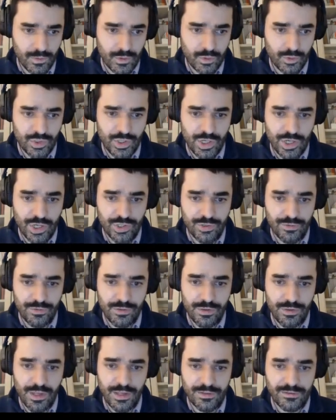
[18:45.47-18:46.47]

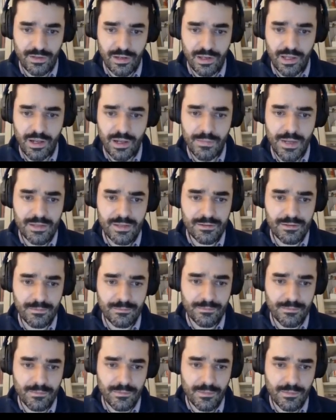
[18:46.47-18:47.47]
change things a little bit
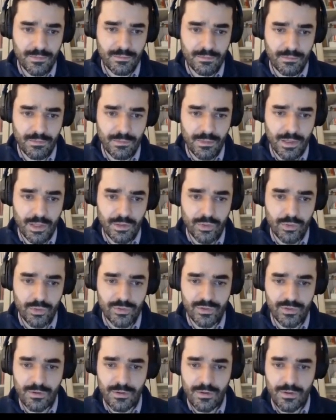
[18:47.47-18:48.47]
and
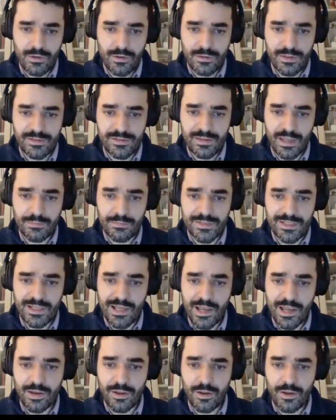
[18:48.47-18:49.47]
use this time
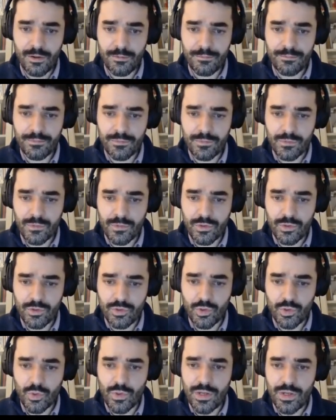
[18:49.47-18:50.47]
slider
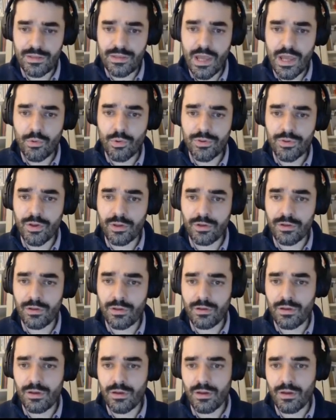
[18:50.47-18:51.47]
to really narrow
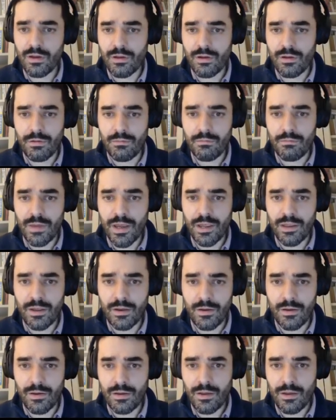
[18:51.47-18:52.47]
down
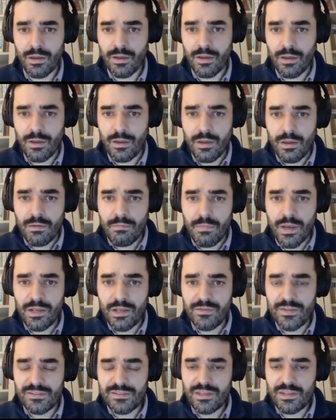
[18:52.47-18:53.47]
my
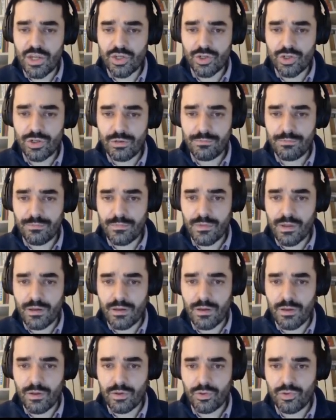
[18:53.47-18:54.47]
investigation
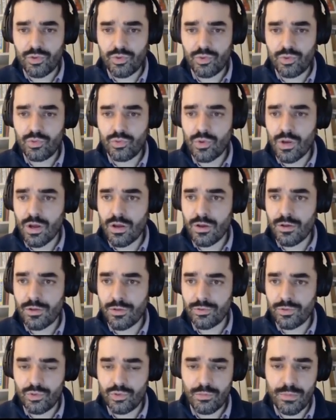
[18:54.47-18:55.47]
to
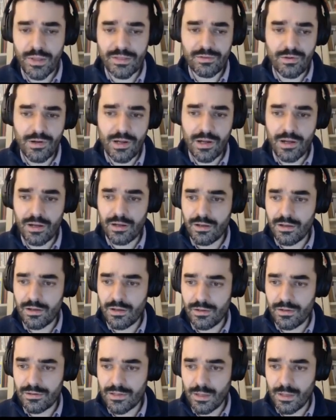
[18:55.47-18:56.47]
a particular
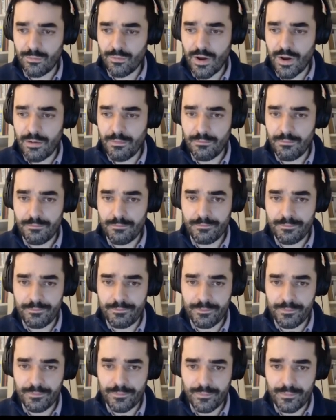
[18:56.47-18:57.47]
time frame.
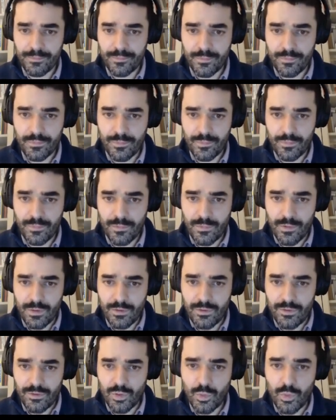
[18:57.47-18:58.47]

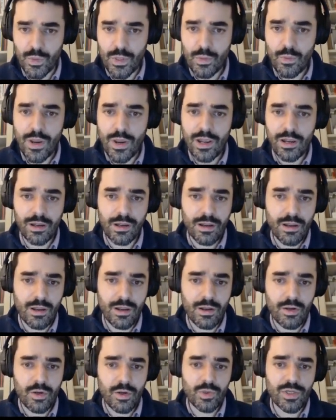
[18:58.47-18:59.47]
So we were
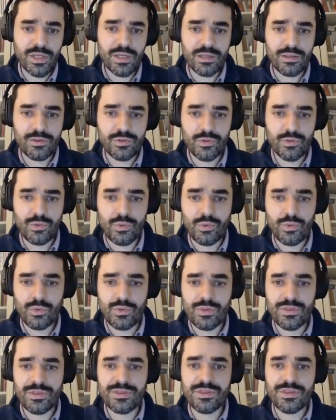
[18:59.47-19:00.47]
looking
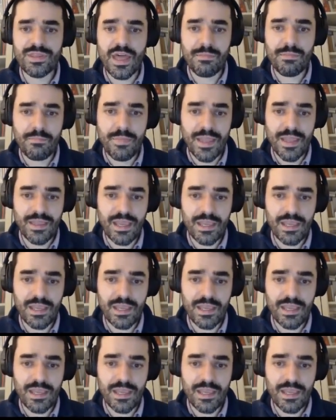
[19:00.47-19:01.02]
into that bank